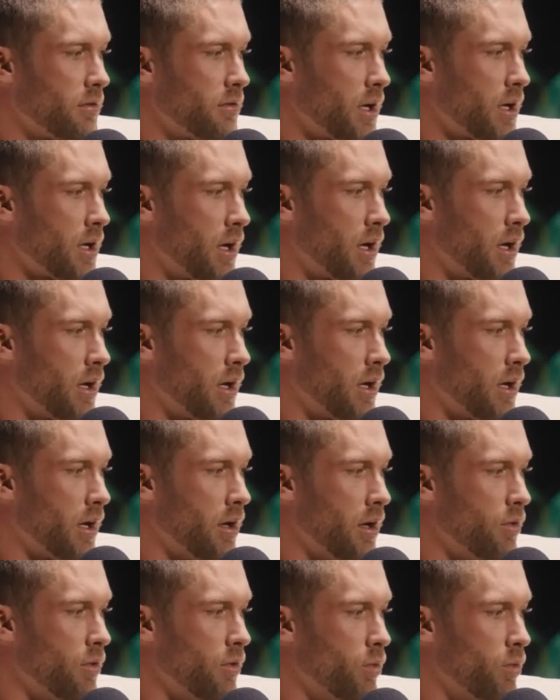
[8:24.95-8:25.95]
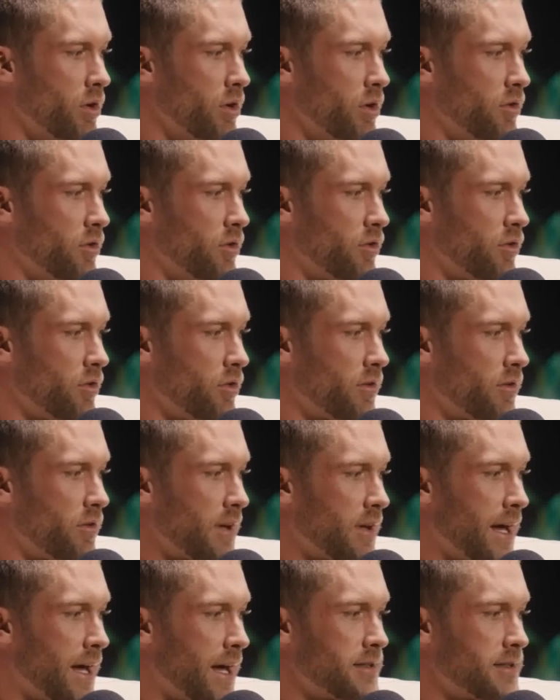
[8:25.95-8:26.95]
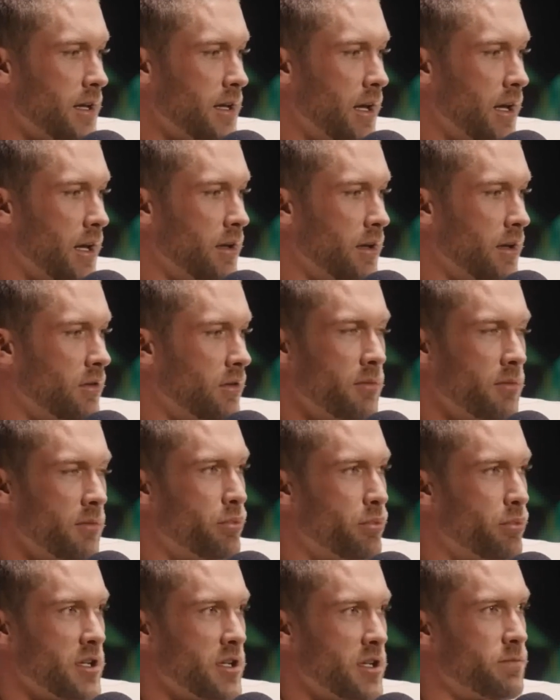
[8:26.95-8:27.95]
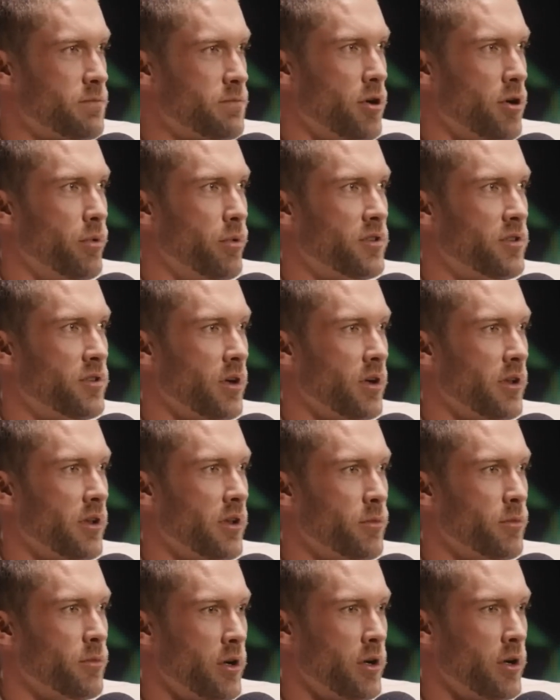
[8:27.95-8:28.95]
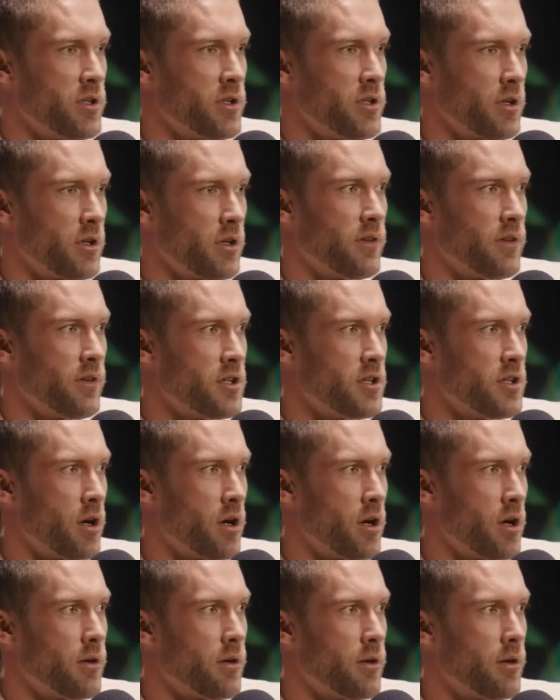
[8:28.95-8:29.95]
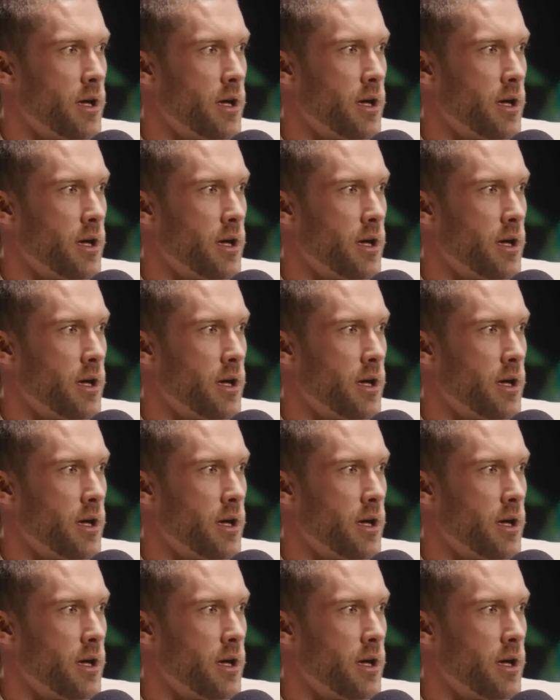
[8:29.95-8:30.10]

uh, was sat in some British pub with Douglas Murray when Douglas is young.